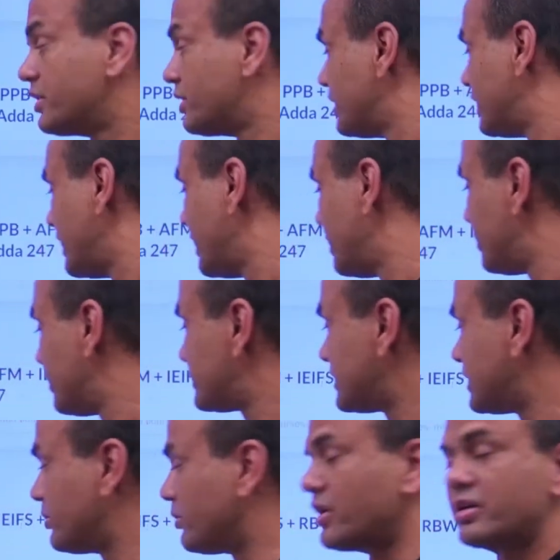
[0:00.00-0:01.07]
Ebooks and
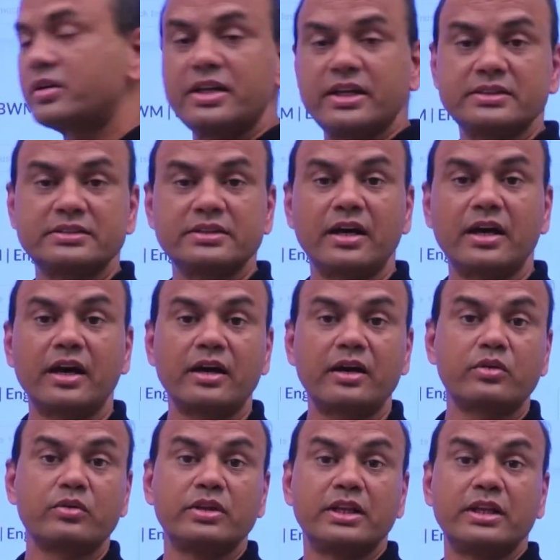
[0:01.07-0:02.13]
mock tests are to
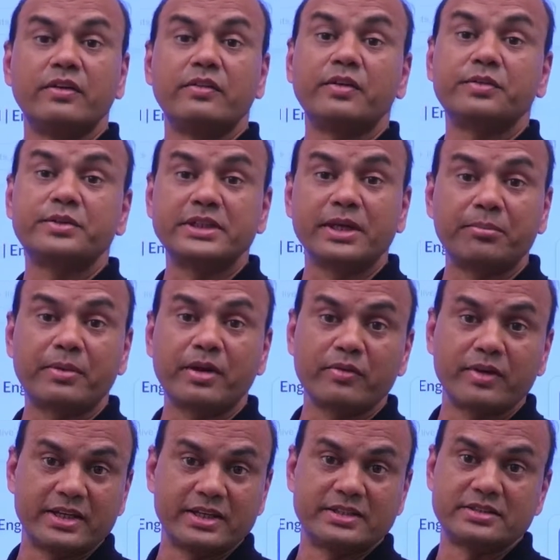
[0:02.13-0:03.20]
the level of chapter
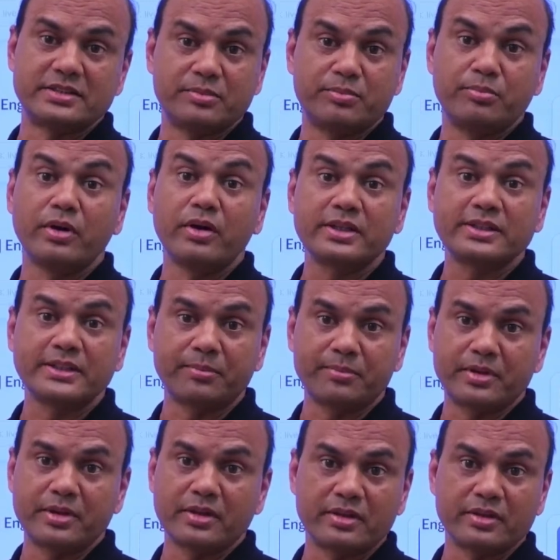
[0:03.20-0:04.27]
wise, per
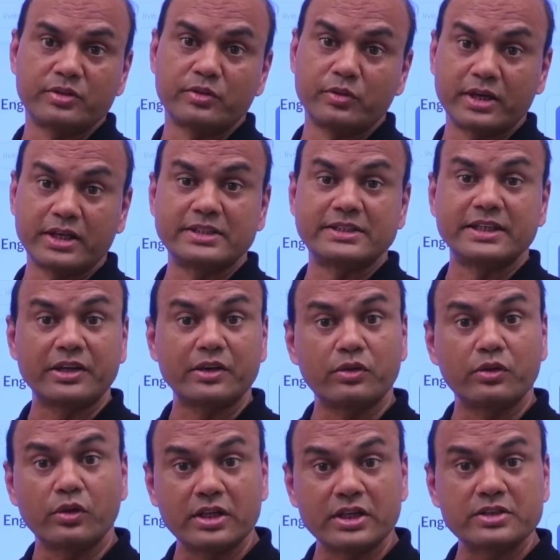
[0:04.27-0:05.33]
chapter. So you can check your
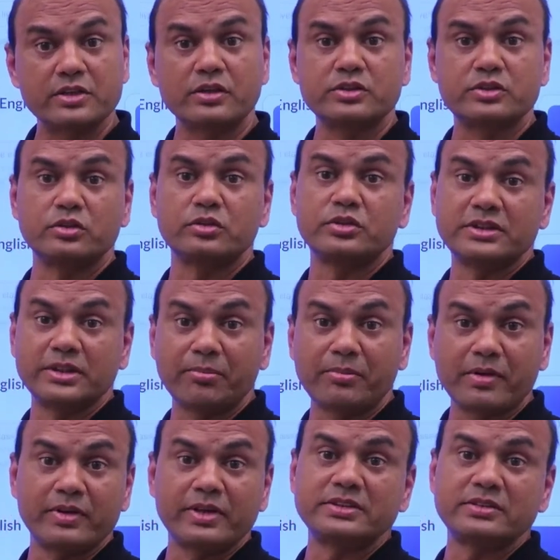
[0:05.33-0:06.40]
knowledge also, chapter
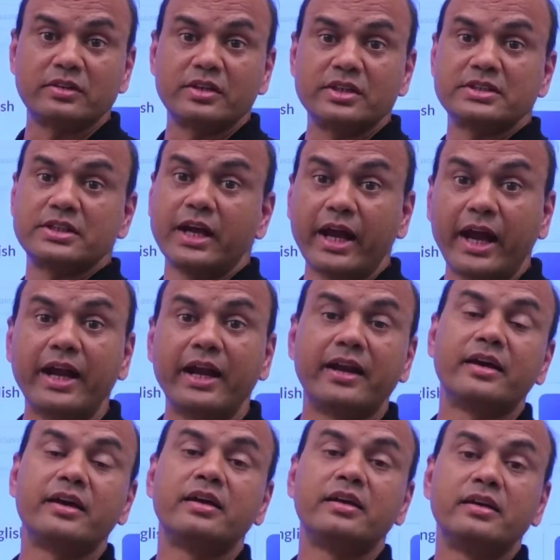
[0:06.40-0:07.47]
wise knowledge. And
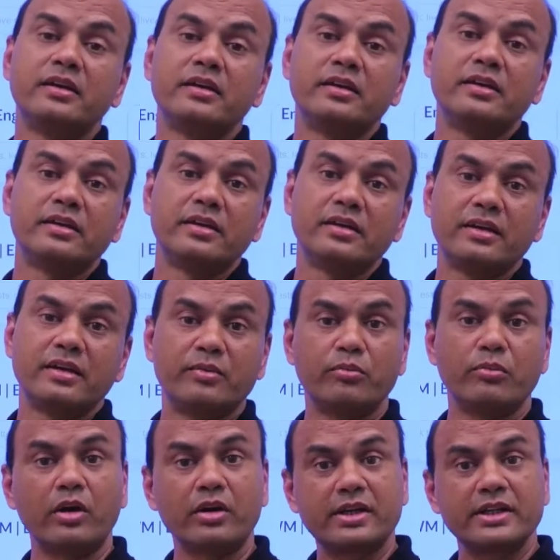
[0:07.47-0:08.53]

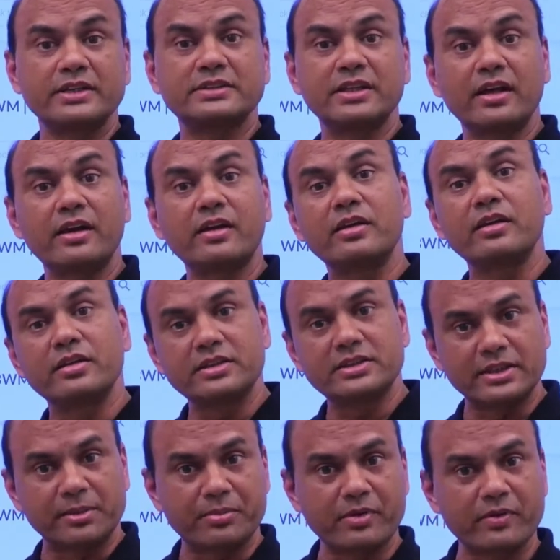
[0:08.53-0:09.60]
mock tests are
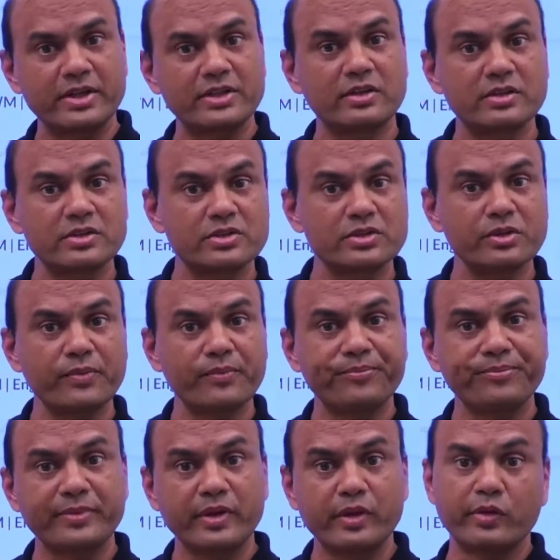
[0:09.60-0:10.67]
chapter wise also.
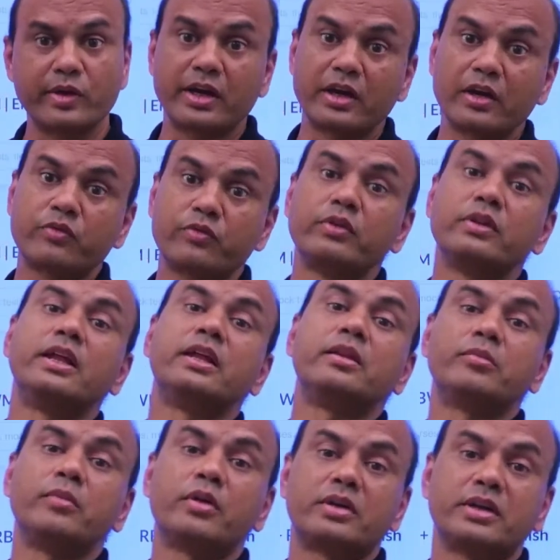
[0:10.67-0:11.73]
You get it full length
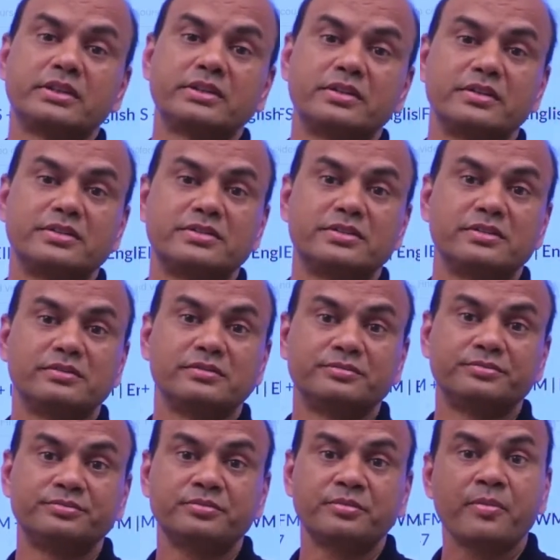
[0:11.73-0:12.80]
mock test also.
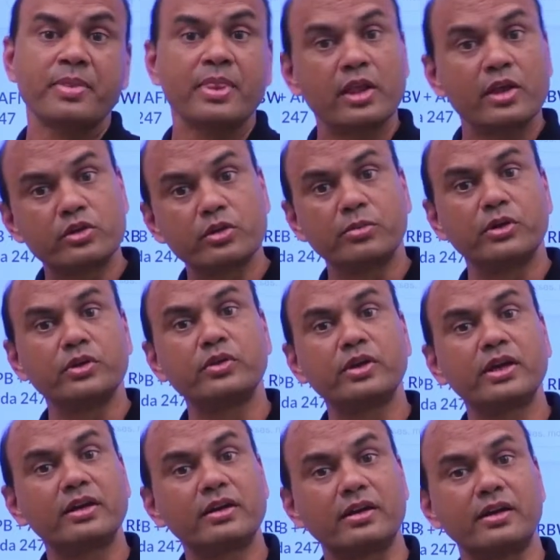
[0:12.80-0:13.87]
So both you can
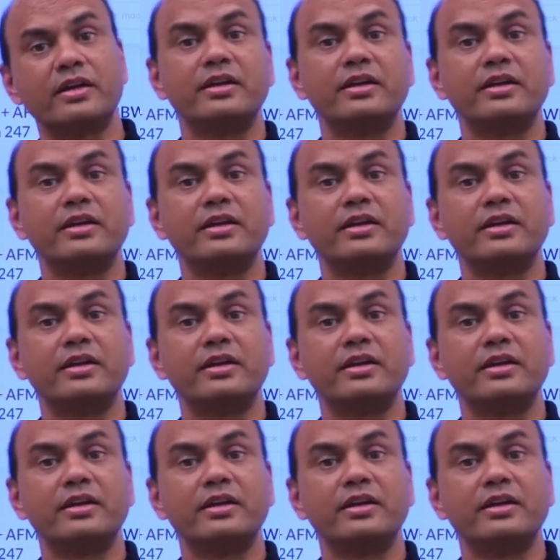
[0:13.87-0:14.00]
try.